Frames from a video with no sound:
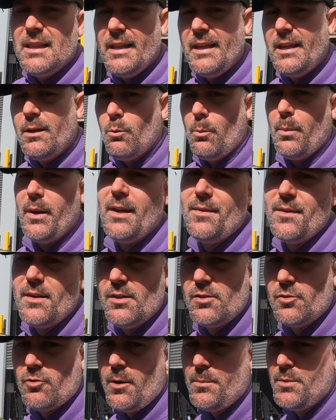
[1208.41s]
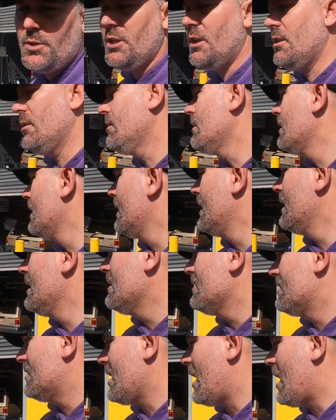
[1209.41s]
Link will be in the description.
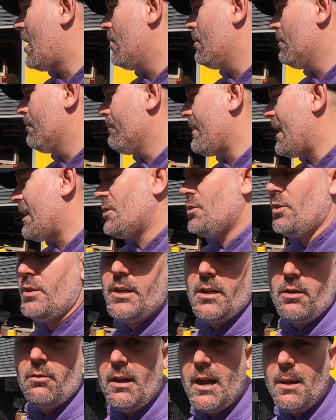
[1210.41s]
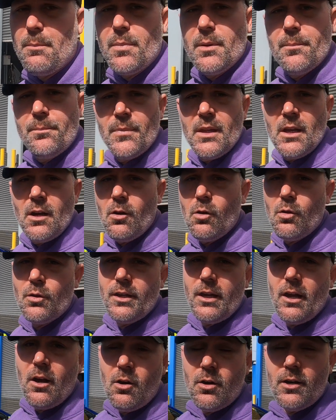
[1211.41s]
So make sure you grab
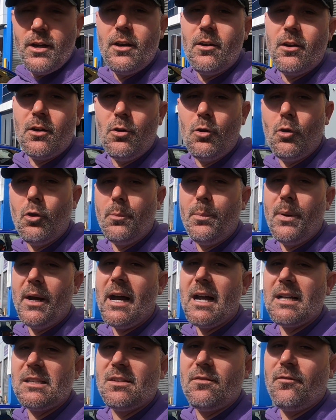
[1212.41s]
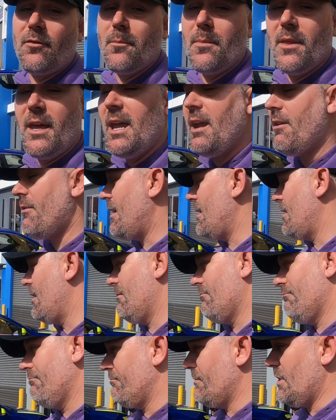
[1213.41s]
all your Honda Accord parts from there,
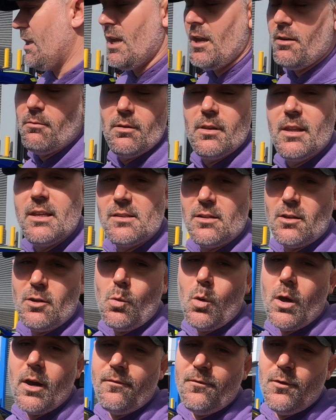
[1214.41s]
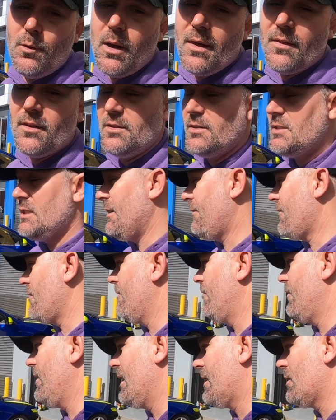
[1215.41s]
and you know, there's quite a few other
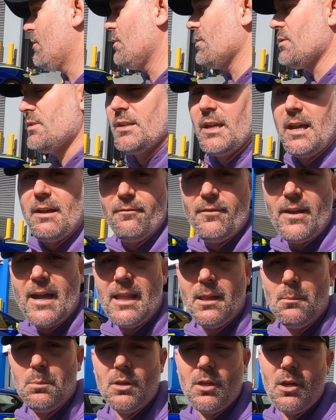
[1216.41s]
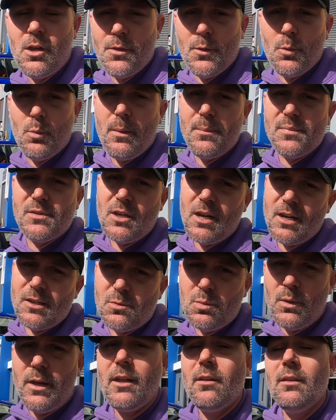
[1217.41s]
different vehicles available on the
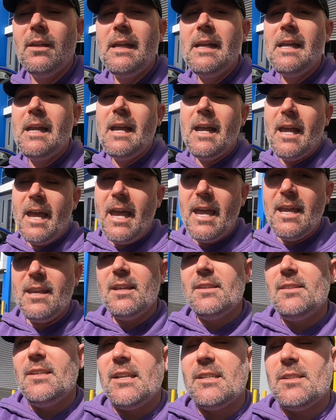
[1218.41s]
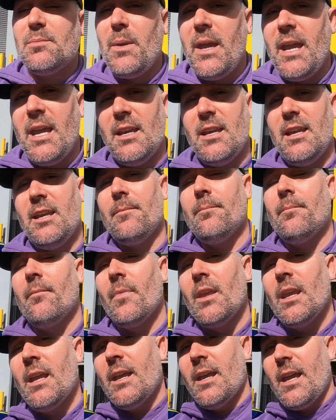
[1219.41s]
website as well, and it's expanding.